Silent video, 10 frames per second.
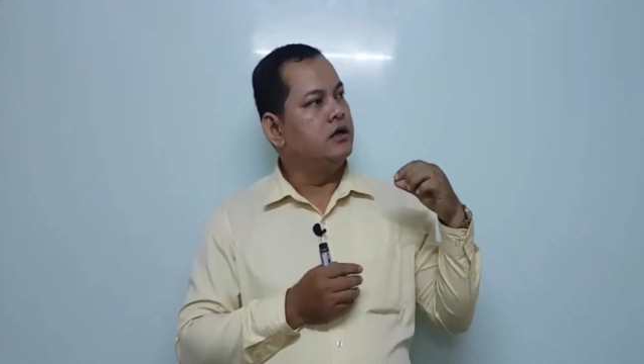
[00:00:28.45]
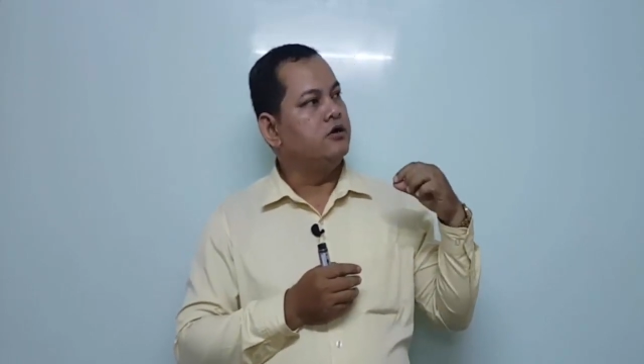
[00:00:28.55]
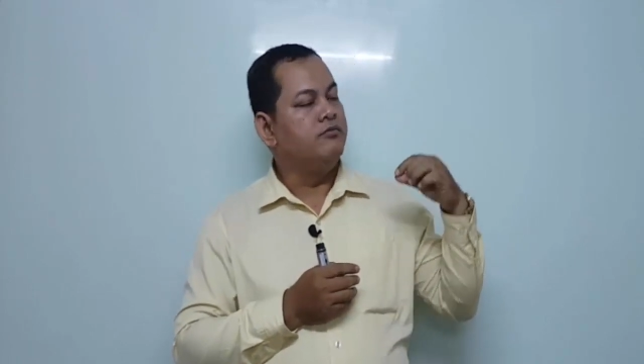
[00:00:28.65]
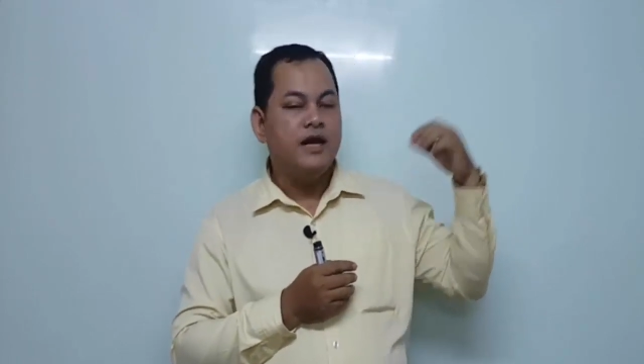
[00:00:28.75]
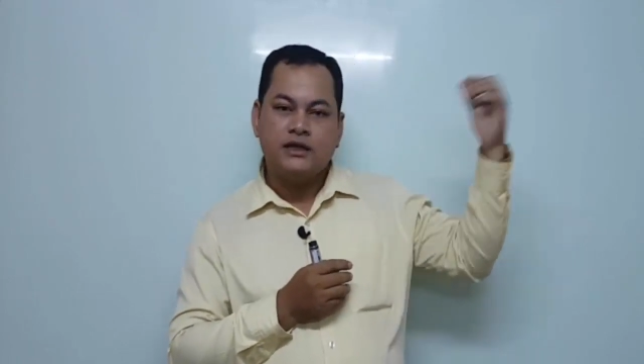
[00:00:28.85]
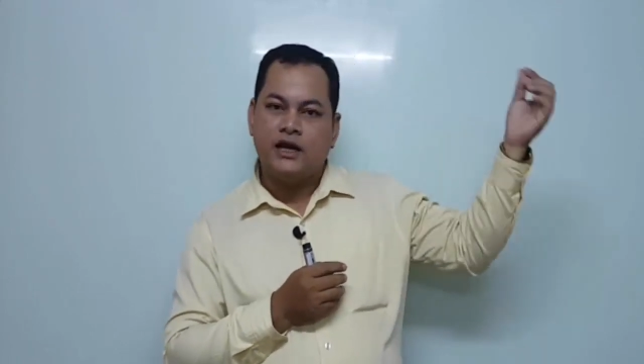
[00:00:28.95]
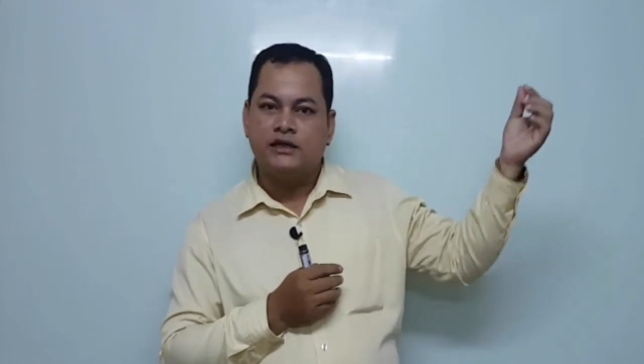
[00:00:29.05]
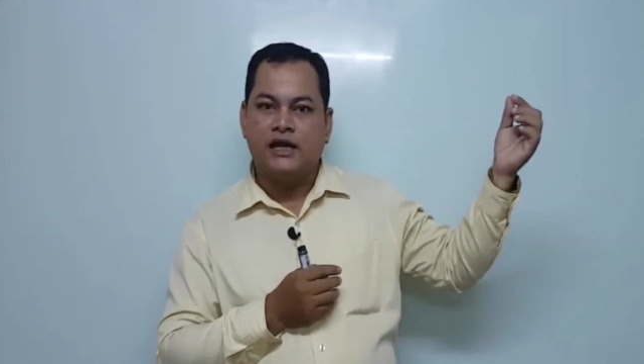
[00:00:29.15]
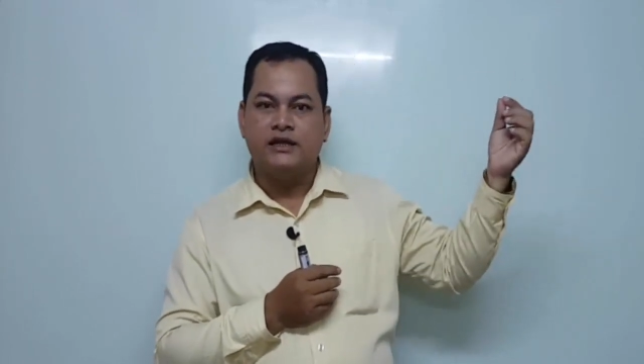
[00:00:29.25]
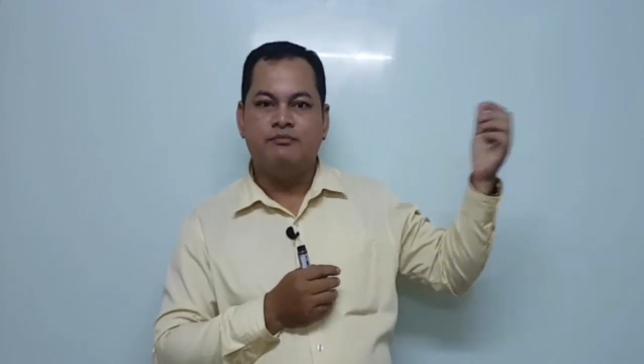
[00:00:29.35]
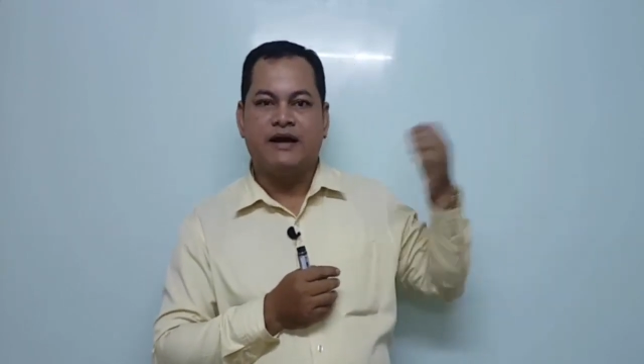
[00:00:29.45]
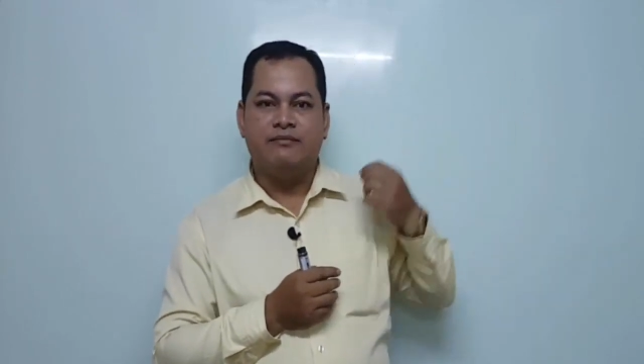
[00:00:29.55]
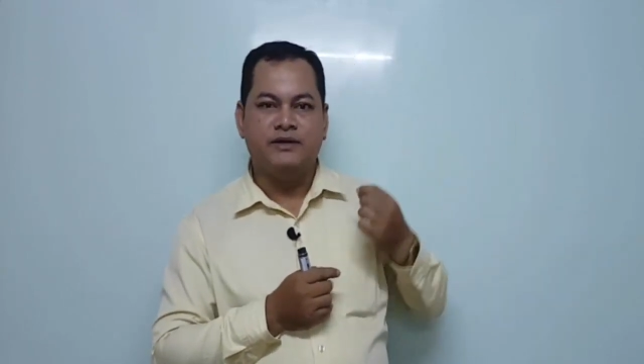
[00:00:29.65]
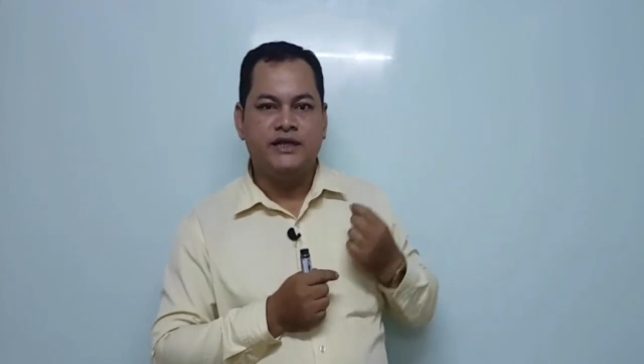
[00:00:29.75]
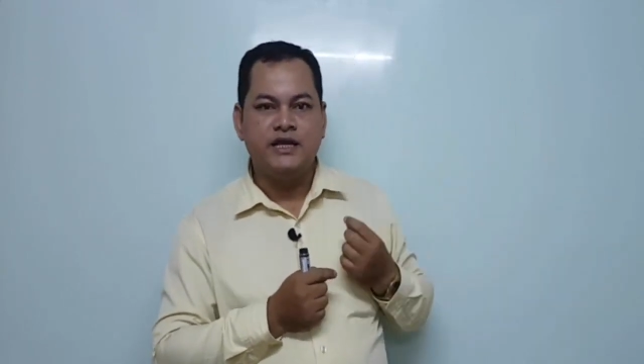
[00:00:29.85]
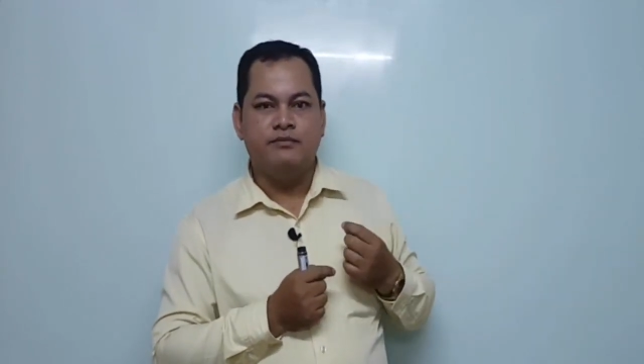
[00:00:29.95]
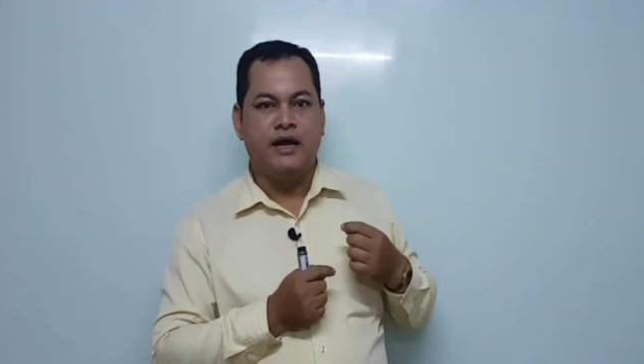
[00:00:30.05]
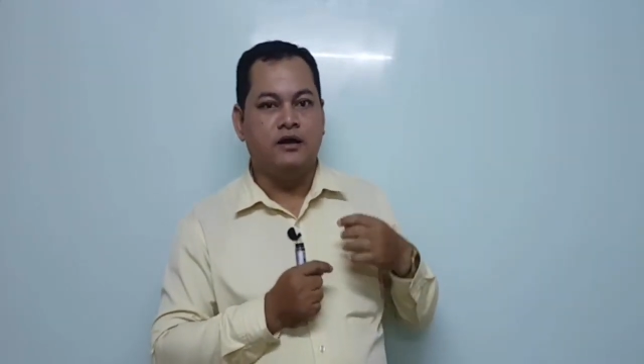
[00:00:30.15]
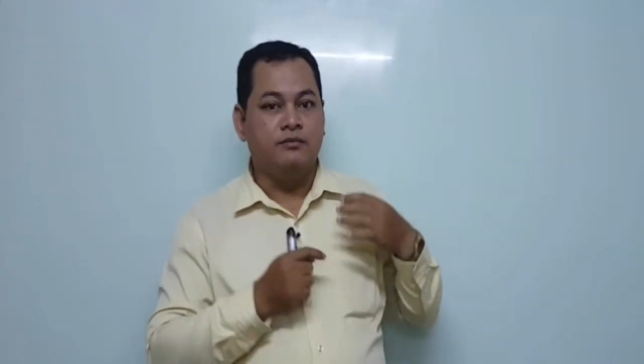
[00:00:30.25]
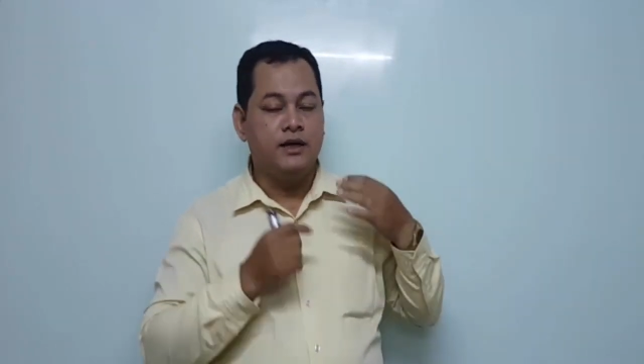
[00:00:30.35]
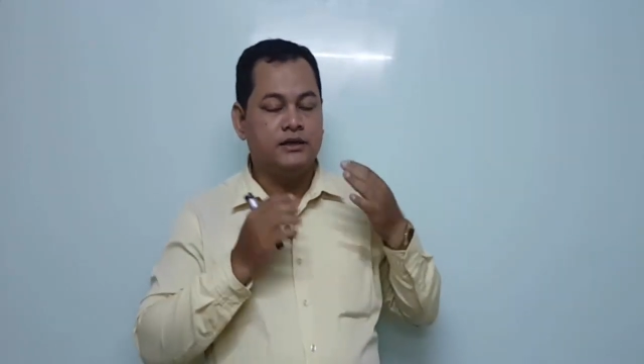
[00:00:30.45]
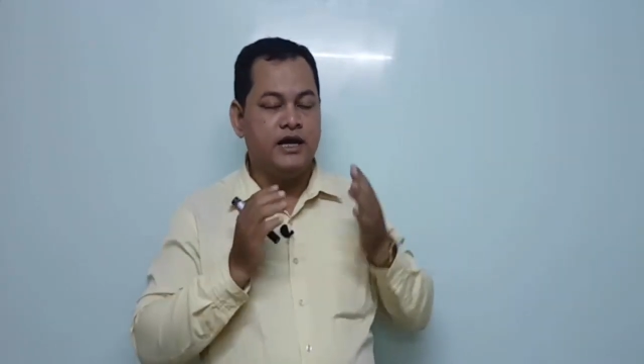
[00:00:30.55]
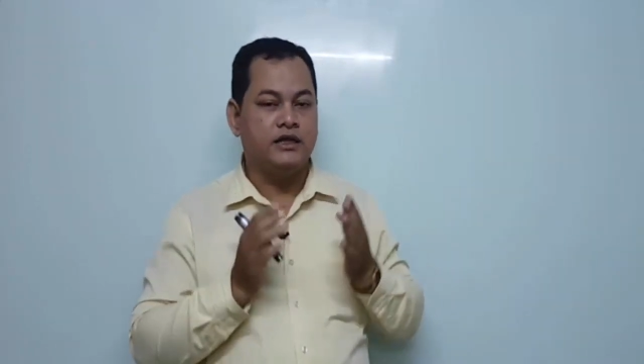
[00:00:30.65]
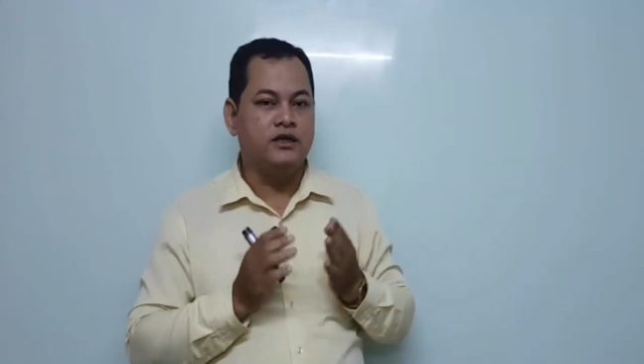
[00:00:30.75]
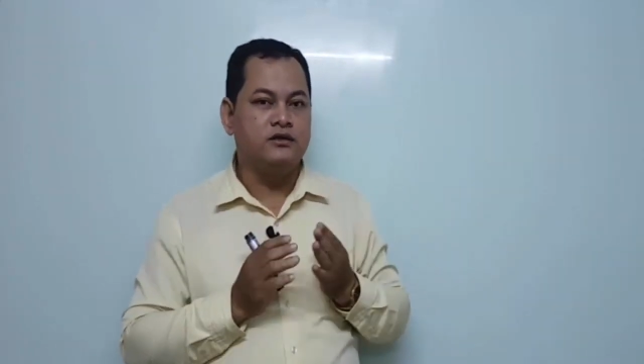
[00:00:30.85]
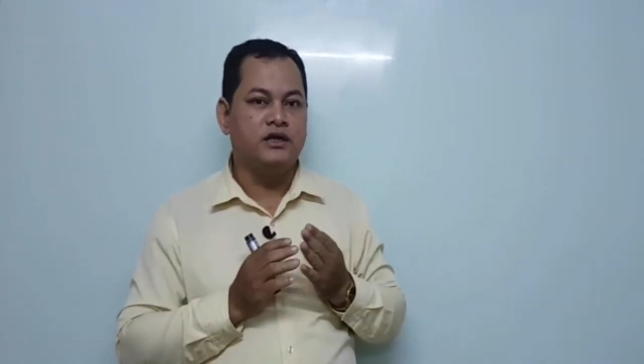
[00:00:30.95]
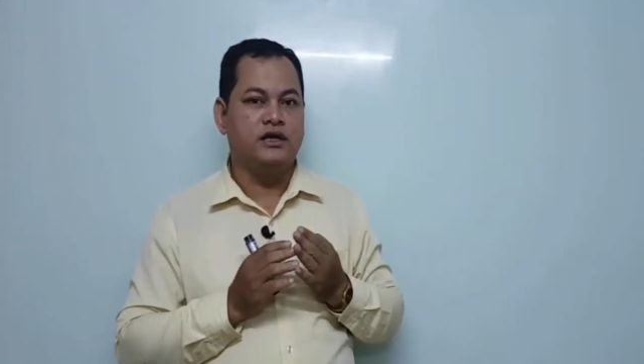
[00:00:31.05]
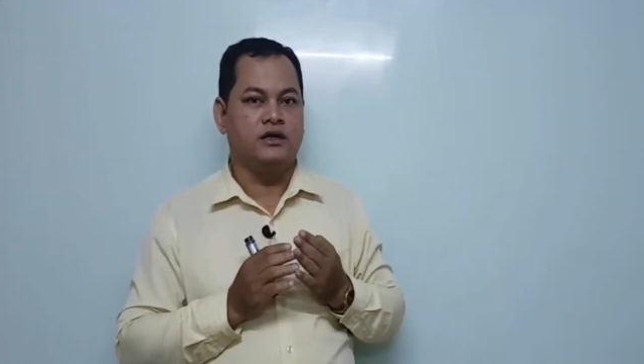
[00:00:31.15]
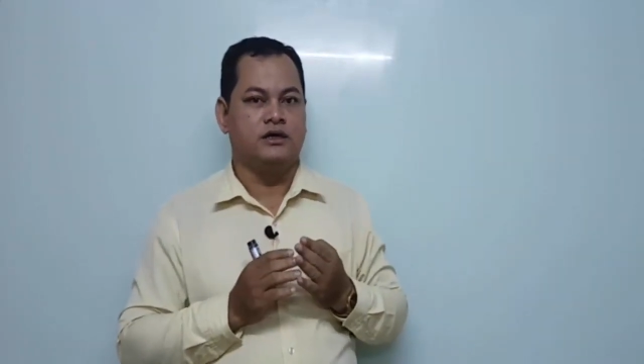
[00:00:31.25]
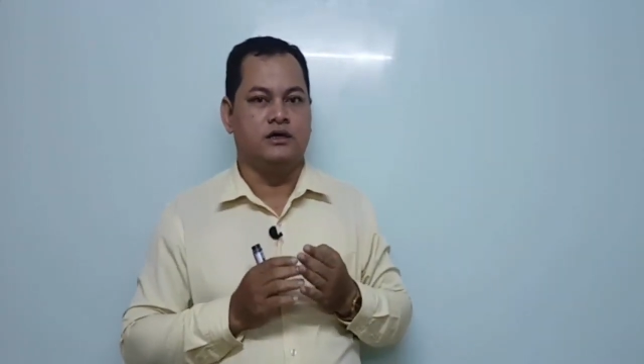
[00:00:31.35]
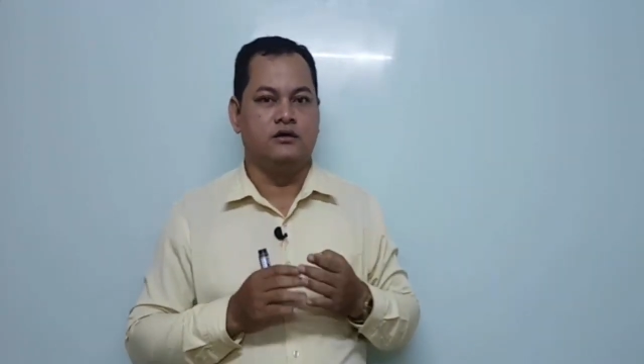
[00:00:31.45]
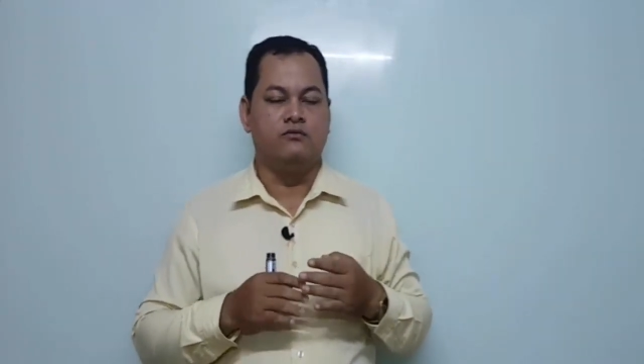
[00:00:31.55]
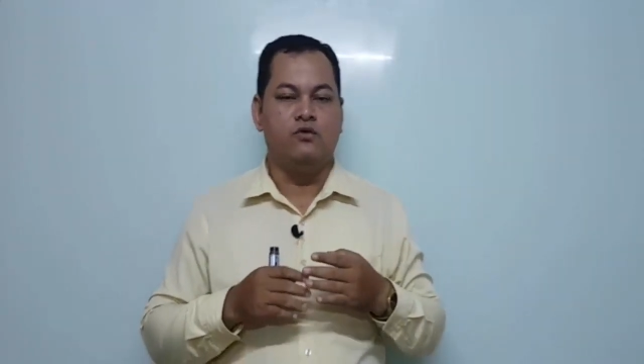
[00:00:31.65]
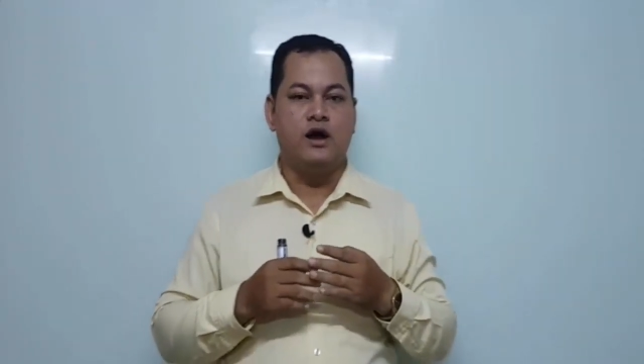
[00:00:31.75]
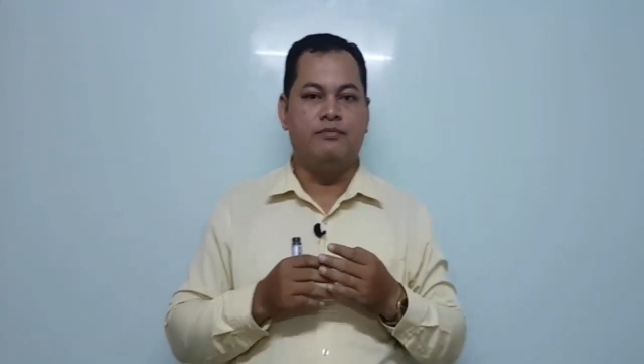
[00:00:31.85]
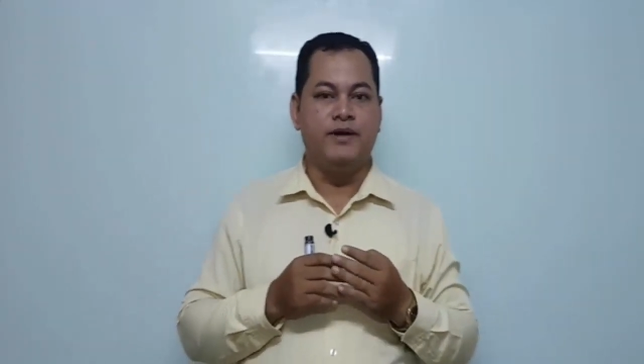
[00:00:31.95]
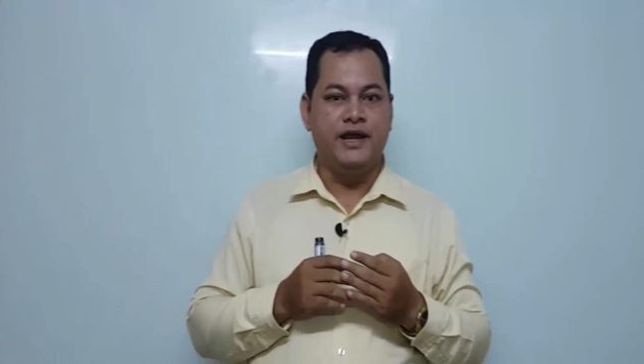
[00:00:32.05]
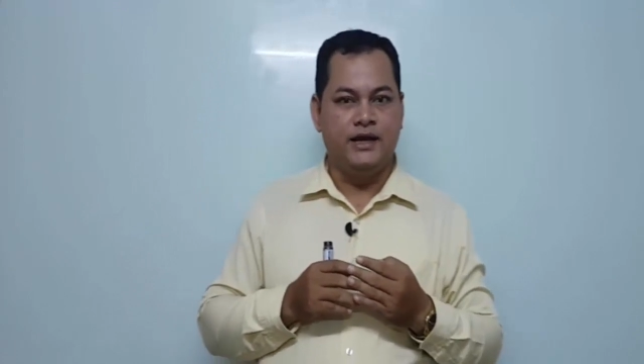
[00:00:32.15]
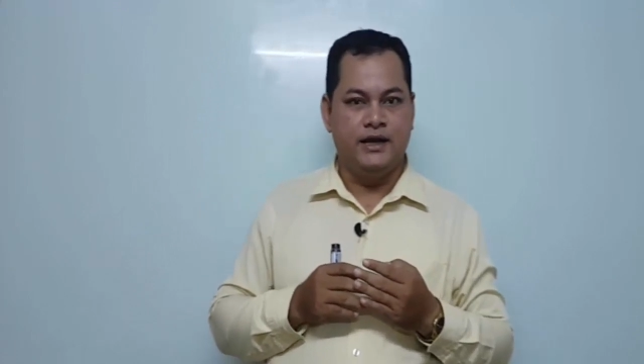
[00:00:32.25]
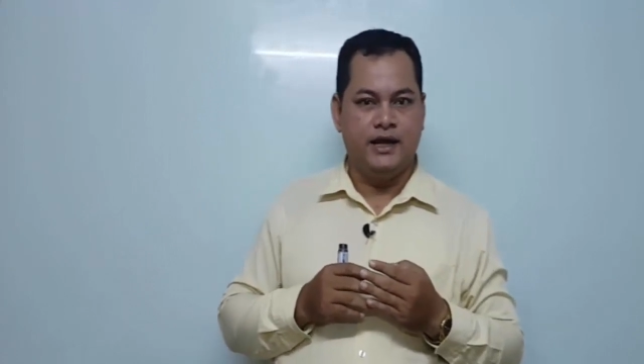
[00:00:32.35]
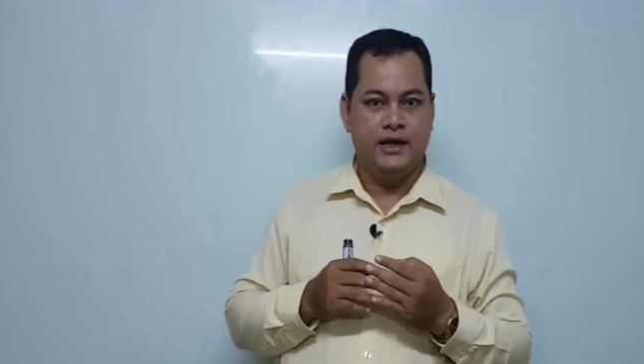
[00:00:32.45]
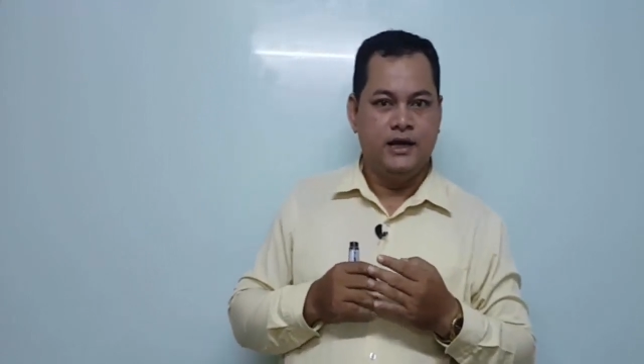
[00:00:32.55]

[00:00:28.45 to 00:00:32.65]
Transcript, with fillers: room left not happy pram take left yet down the nung walk pill, eh?